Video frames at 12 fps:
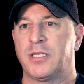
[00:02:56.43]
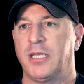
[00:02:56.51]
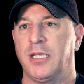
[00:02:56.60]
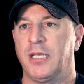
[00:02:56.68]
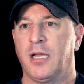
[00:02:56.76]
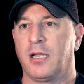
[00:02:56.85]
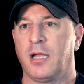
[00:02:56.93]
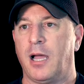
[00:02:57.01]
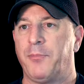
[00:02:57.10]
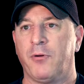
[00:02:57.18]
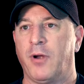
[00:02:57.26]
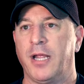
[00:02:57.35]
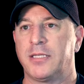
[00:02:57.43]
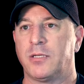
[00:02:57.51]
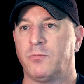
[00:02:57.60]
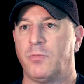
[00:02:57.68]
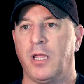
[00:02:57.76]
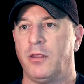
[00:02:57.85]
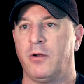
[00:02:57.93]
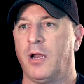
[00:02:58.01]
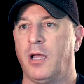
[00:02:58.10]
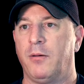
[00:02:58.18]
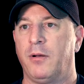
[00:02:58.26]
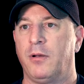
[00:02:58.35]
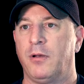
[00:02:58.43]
the copyrights and they're not,